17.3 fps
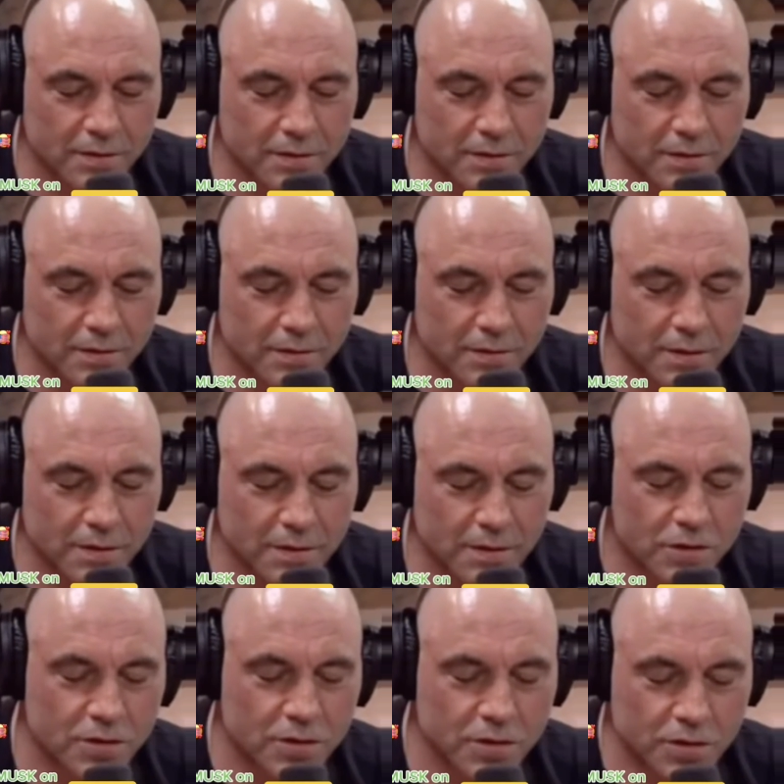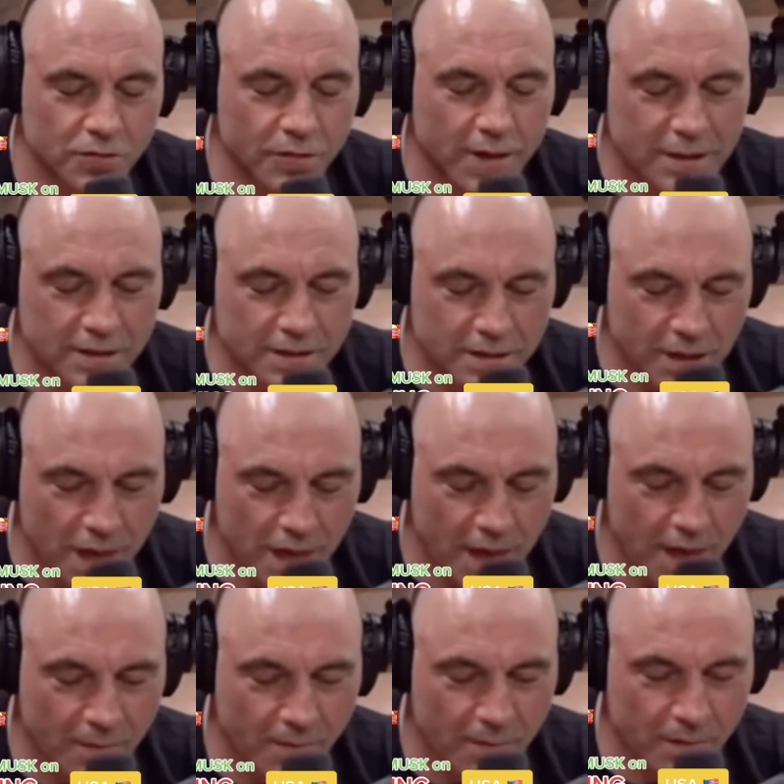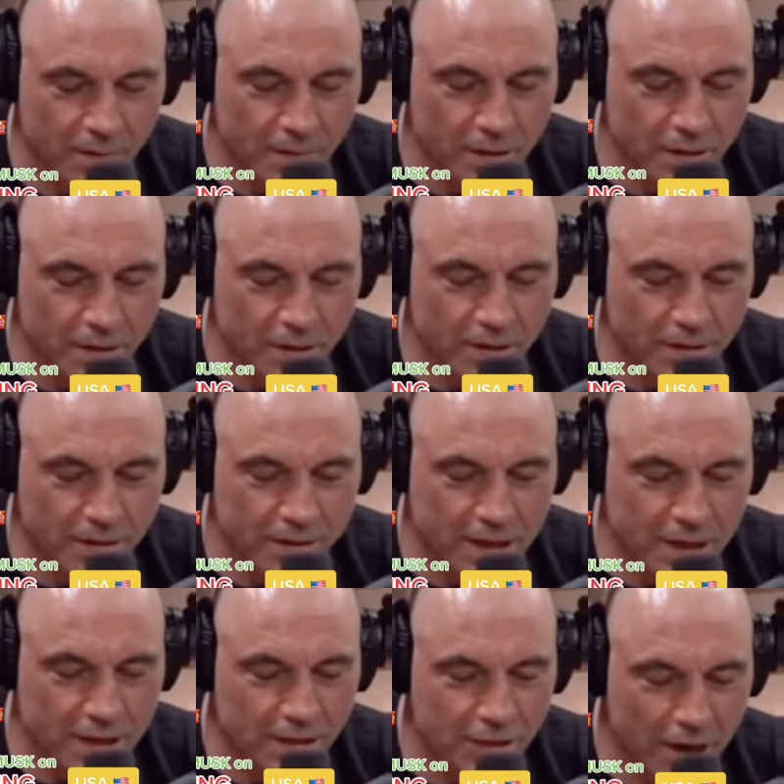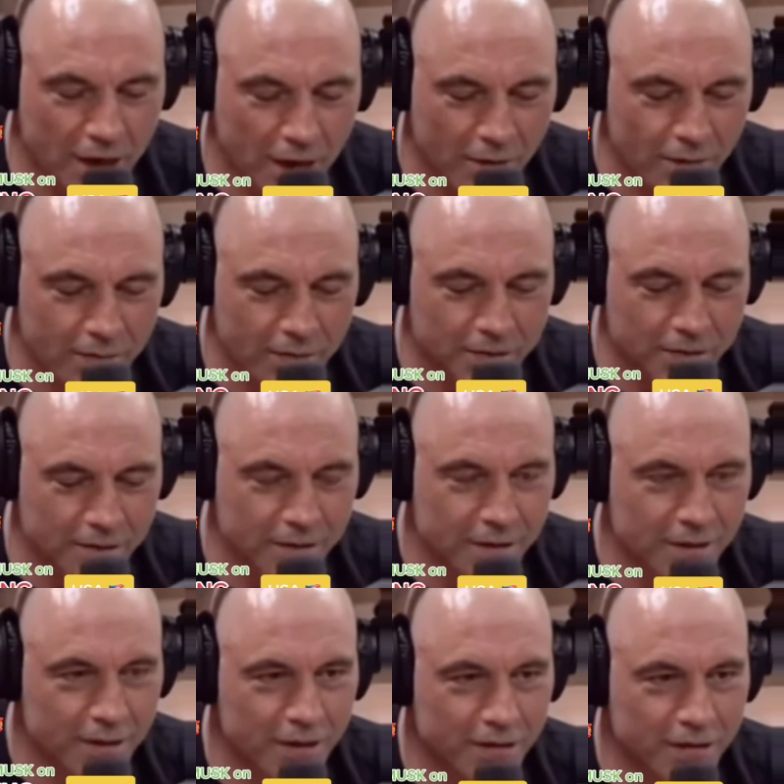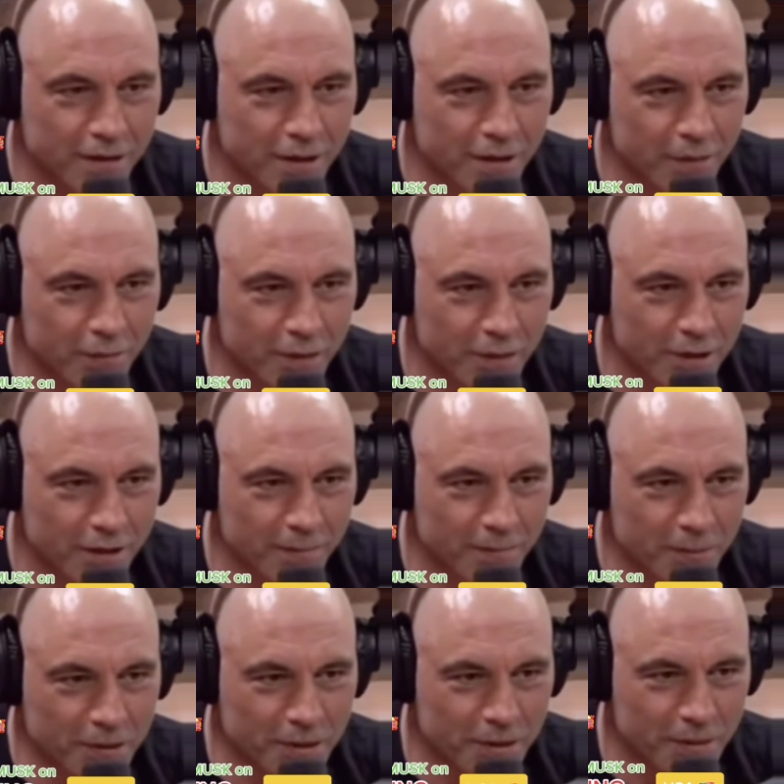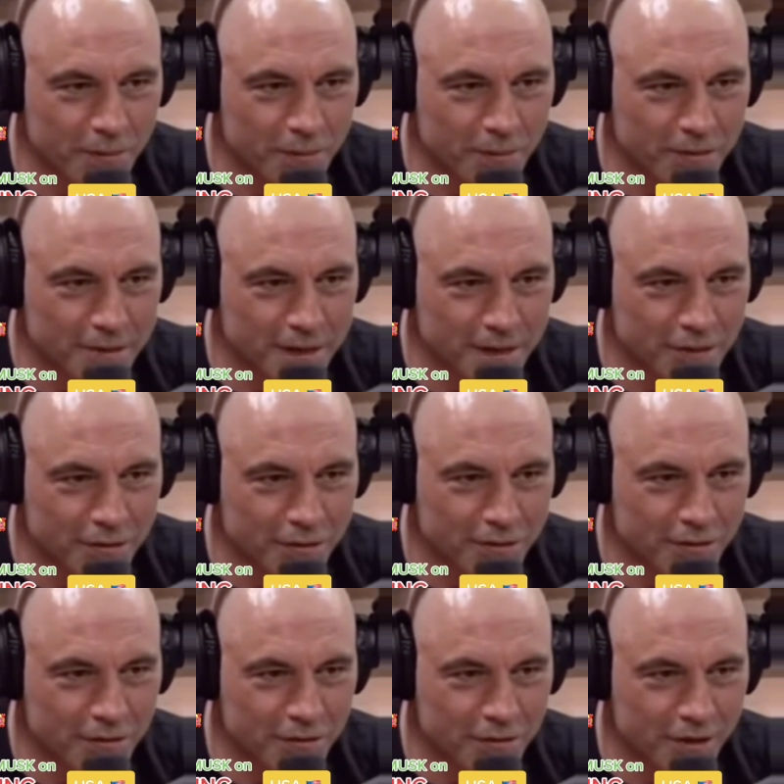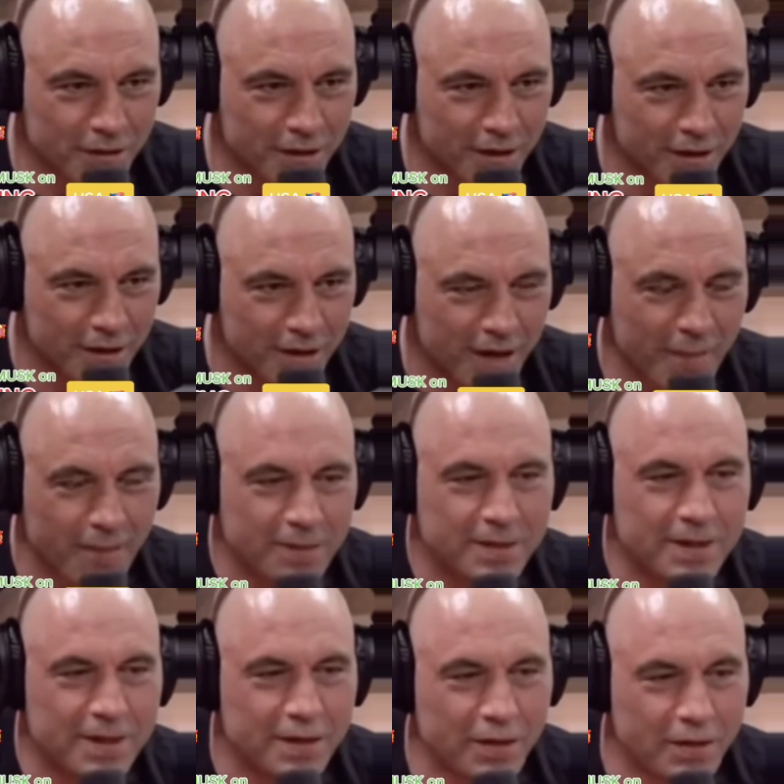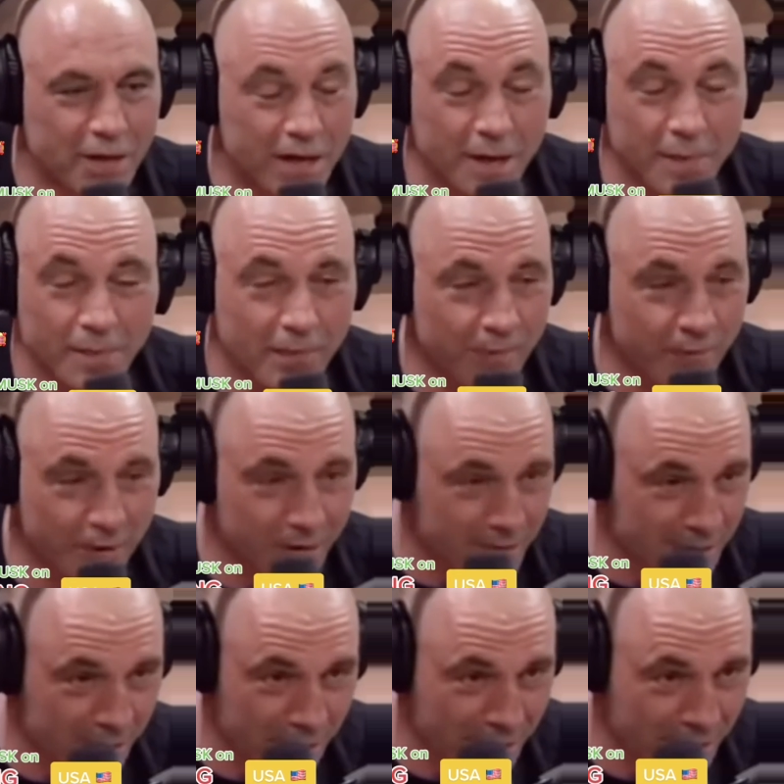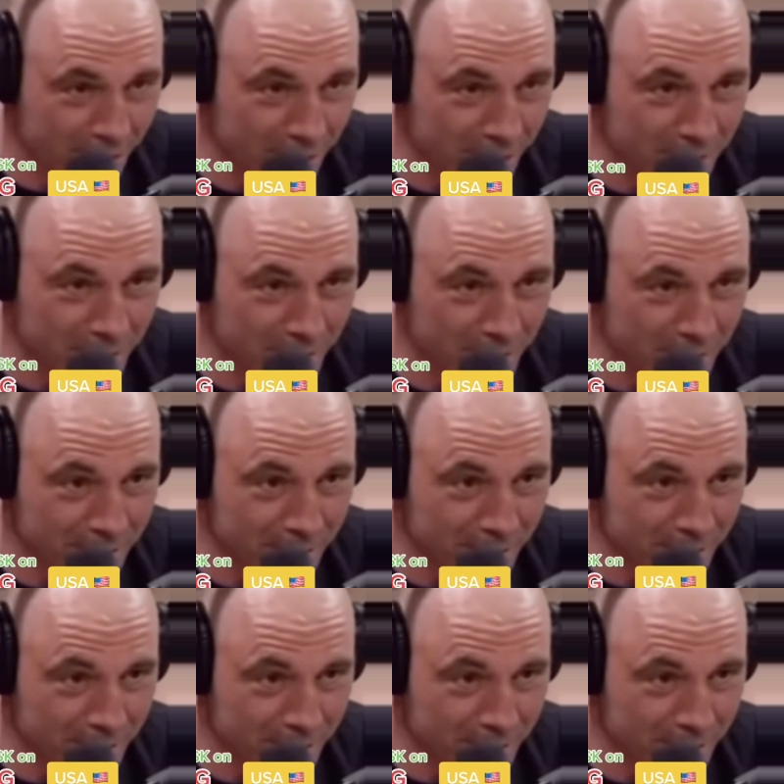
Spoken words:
this strange time where you're selling your houses. You say you don't want any material possessions, and I've been seeing all that, and I've been really excited to talk to you about this.